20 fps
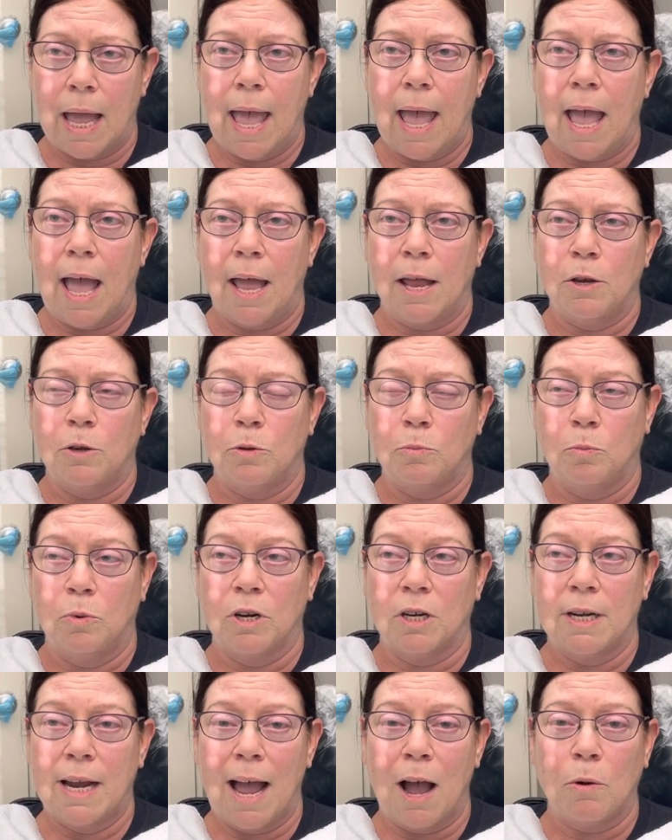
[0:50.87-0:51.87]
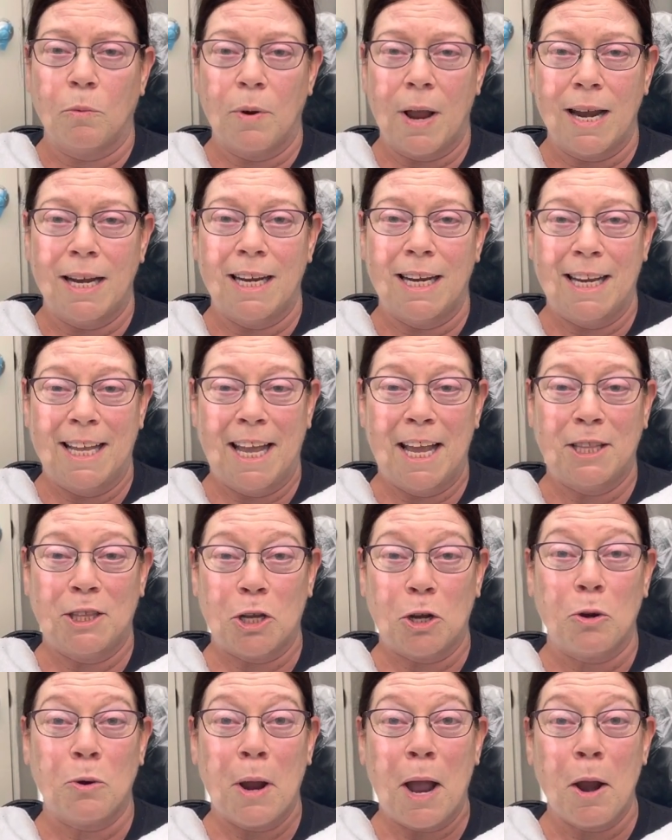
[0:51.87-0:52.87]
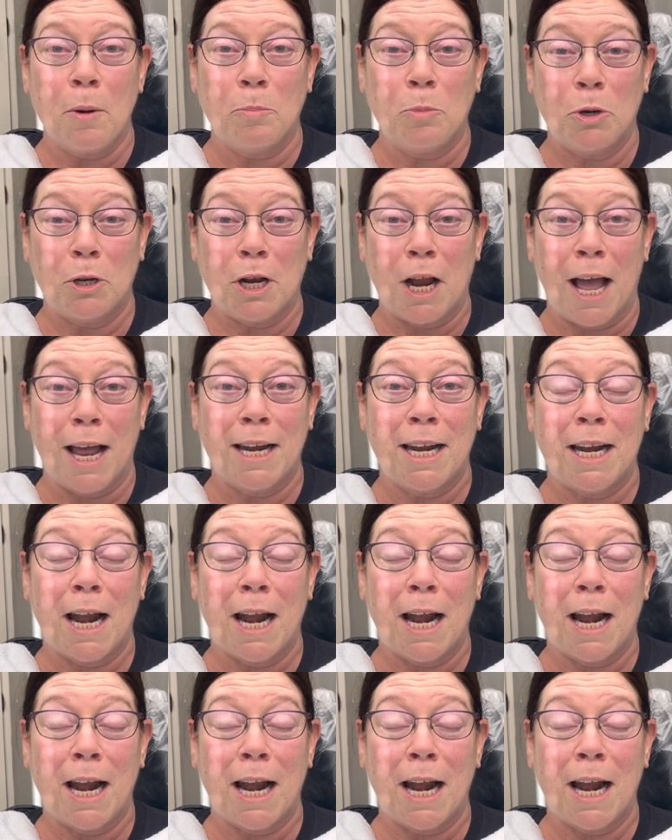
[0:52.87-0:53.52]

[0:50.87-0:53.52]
and we're now ready to get the crown put on,